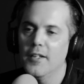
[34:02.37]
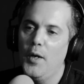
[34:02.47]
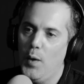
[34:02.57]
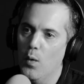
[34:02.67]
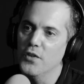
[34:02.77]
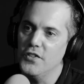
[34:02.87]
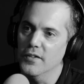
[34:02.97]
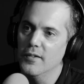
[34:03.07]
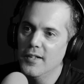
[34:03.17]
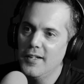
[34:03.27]
I want to
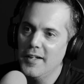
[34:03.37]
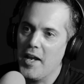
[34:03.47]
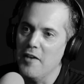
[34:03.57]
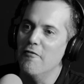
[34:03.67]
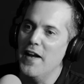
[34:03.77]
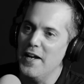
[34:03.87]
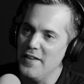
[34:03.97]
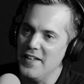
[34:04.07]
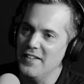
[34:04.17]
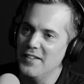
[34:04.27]
convey
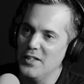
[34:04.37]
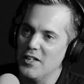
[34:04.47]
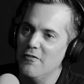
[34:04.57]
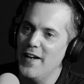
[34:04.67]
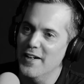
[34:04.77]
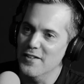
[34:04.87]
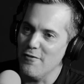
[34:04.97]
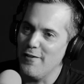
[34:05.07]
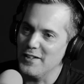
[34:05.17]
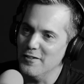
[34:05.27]
it as
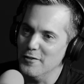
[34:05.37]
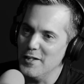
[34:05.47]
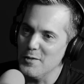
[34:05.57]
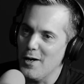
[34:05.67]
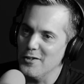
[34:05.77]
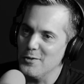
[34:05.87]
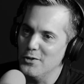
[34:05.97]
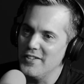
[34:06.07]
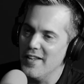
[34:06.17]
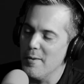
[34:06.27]
effectively as possible to them.